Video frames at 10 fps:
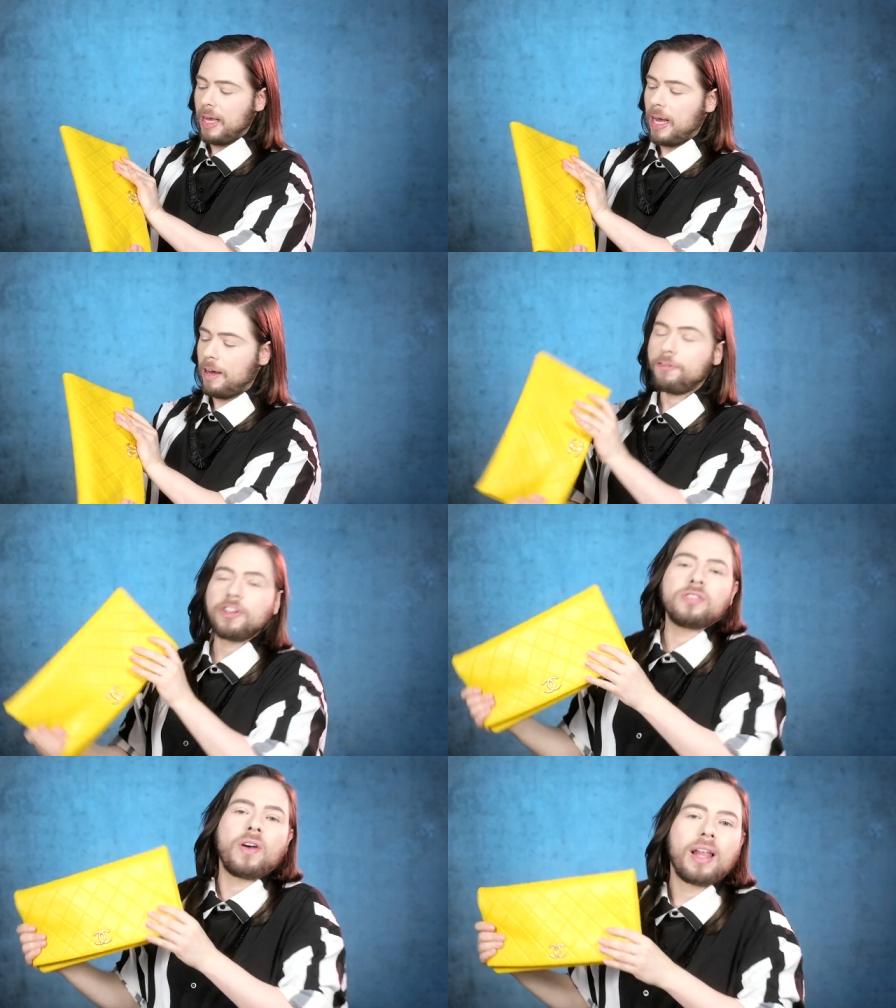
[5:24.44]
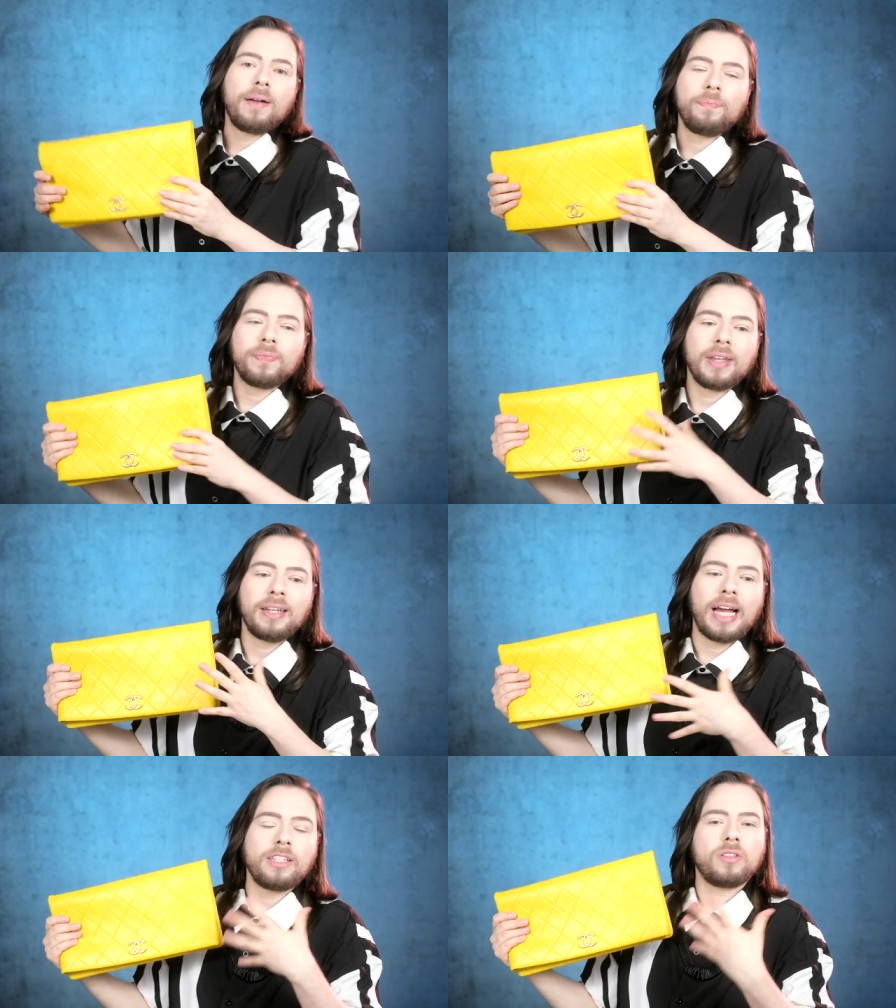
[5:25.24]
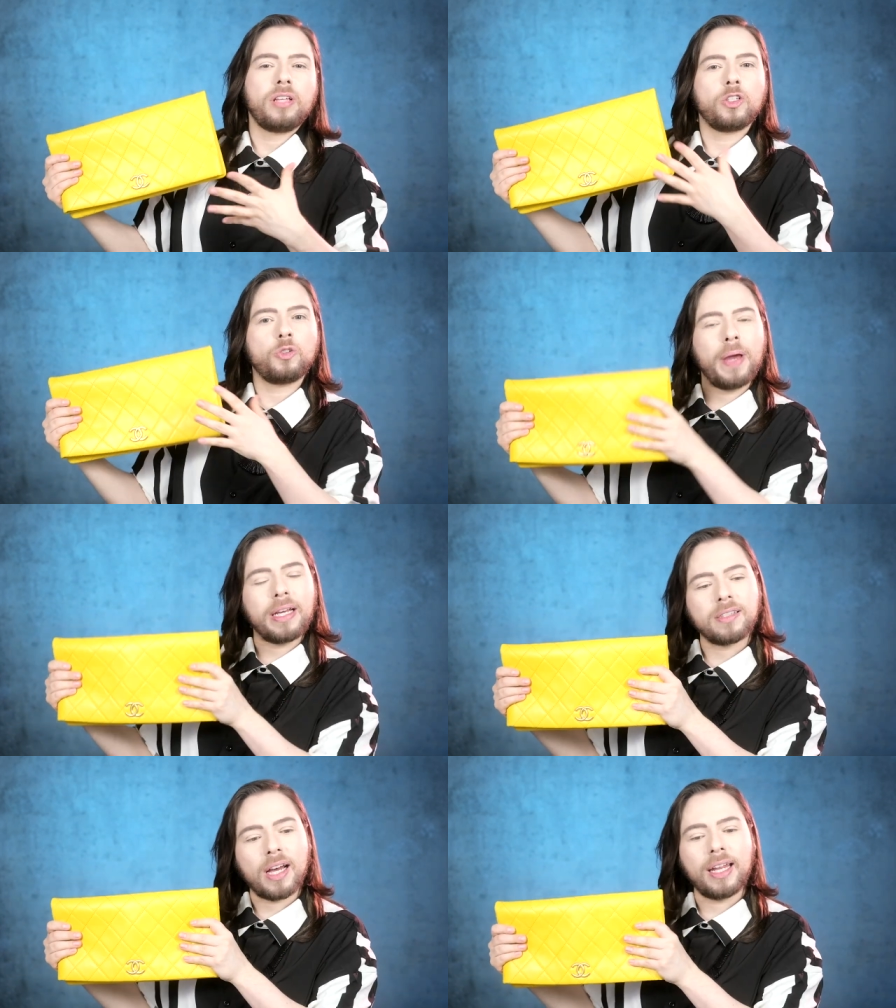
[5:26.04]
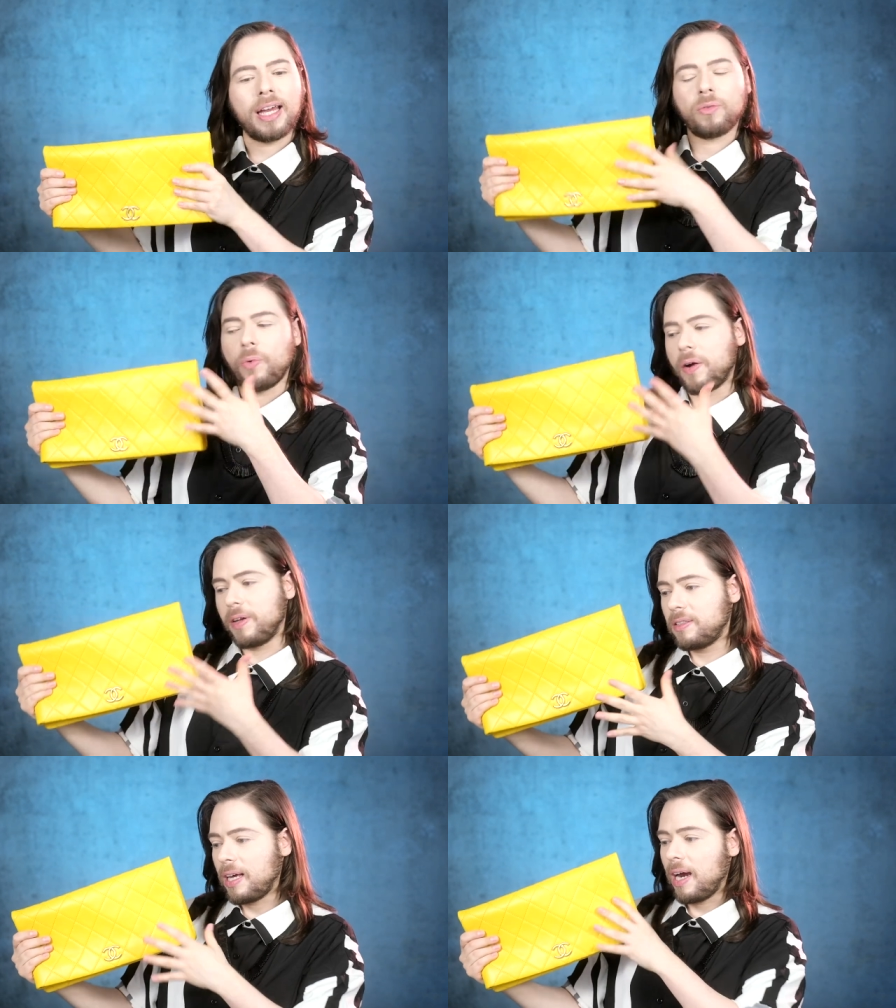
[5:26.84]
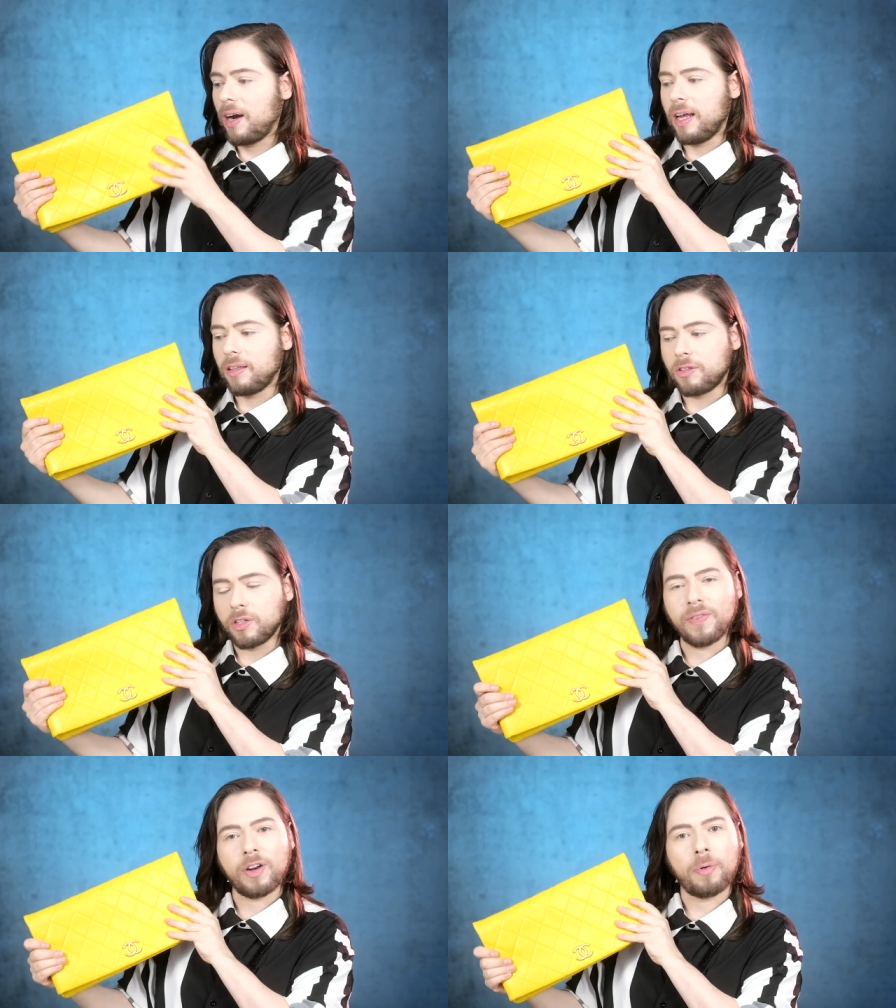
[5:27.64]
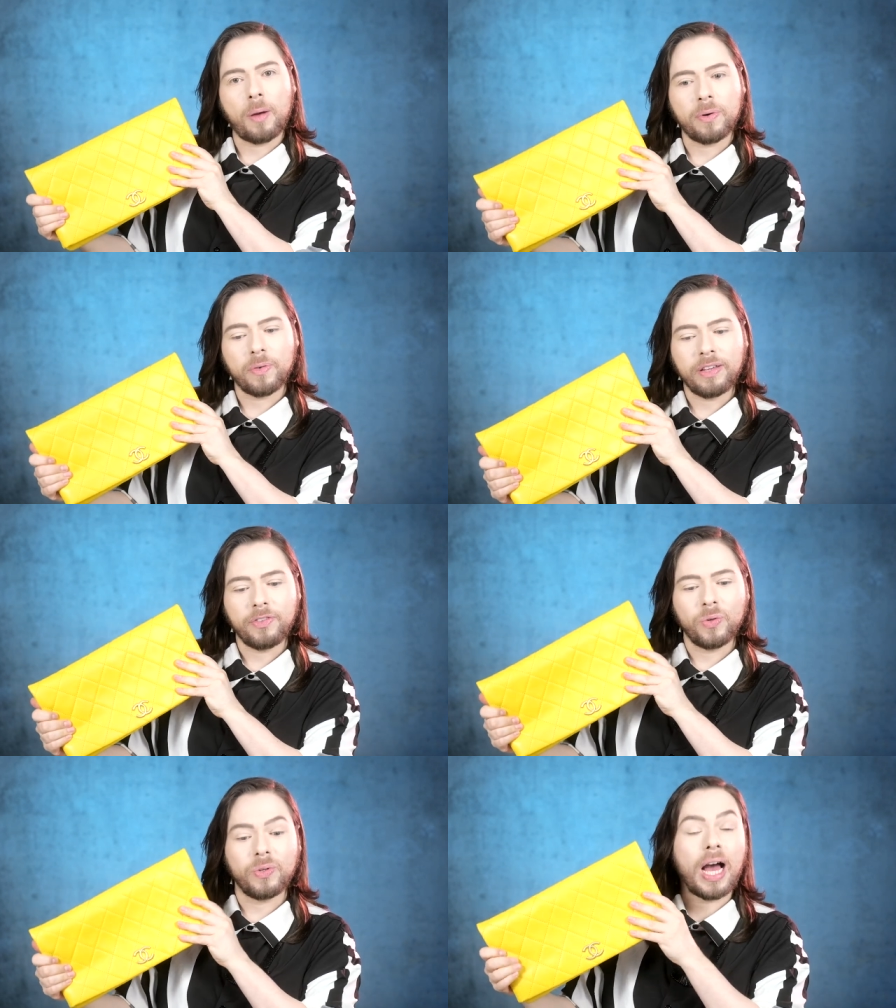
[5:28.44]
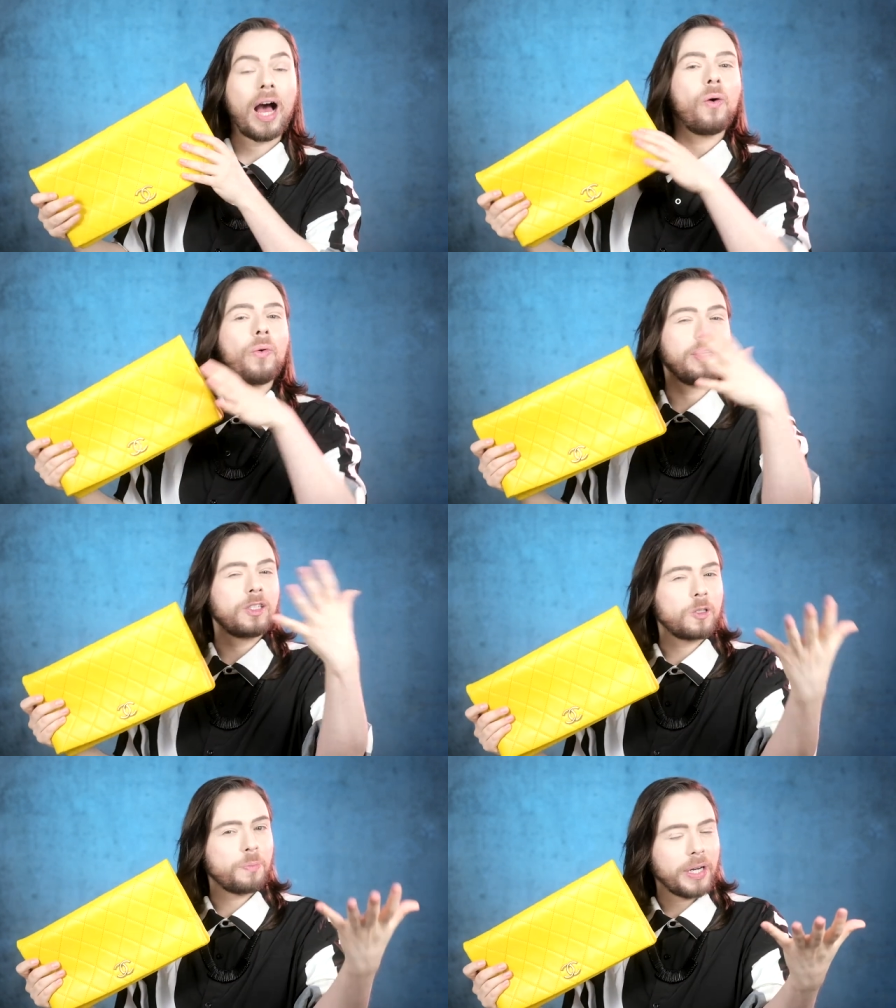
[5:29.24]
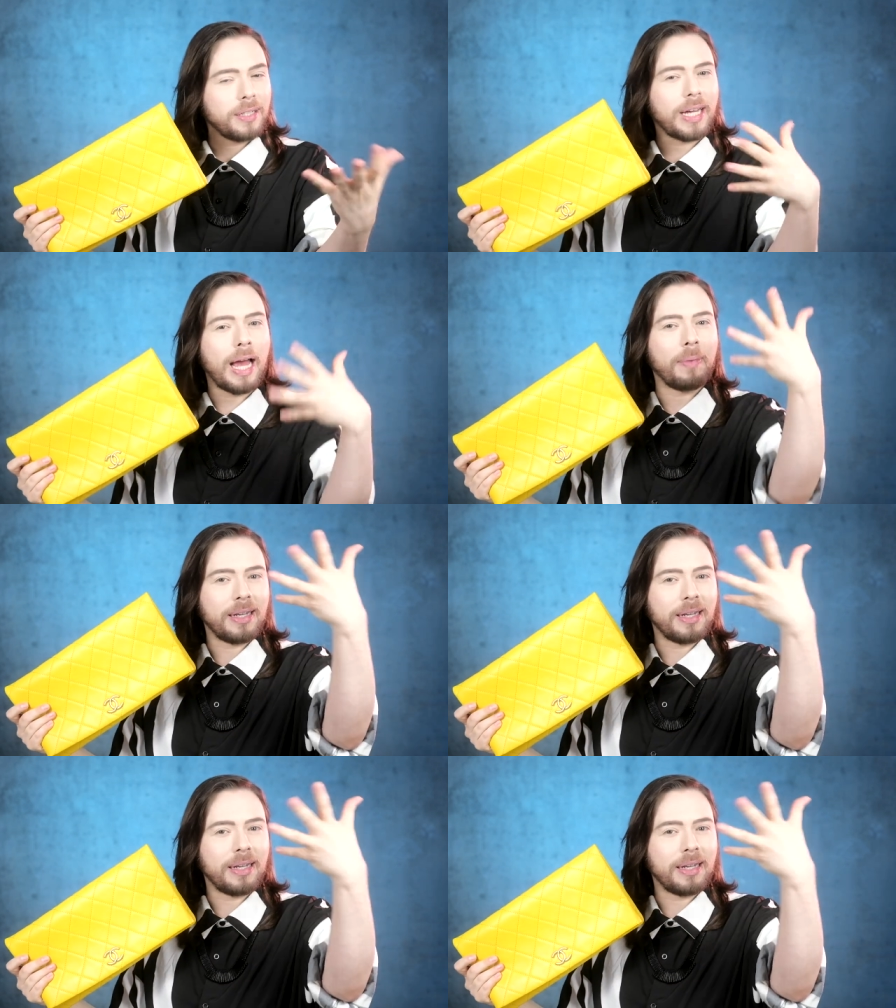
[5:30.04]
uh, first of all, nice to touch base on it, wear and tear, and to give it a proper review now in springtime.